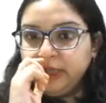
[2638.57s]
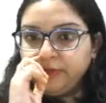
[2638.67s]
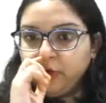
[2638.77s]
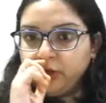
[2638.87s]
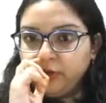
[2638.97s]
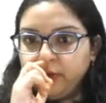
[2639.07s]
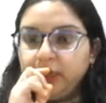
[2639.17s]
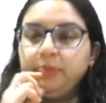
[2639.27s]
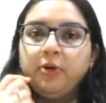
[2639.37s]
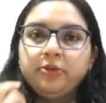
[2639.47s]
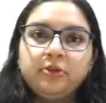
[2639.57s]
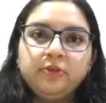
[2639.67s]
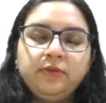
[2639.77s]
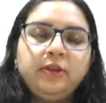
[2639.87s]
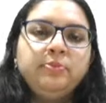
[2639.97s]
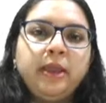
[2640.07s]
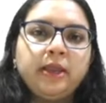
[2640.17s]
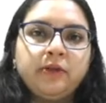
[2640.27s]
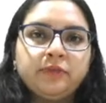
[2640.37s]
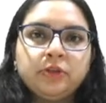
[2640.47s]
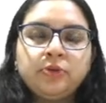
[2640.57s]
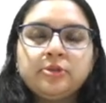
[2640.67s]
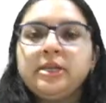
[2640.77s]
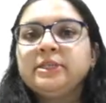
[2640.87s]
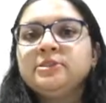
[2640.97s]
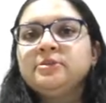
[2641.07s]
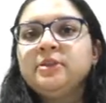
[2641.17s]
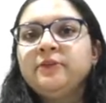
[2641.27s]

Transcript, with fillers: I've got a very positive feedback after those lectures.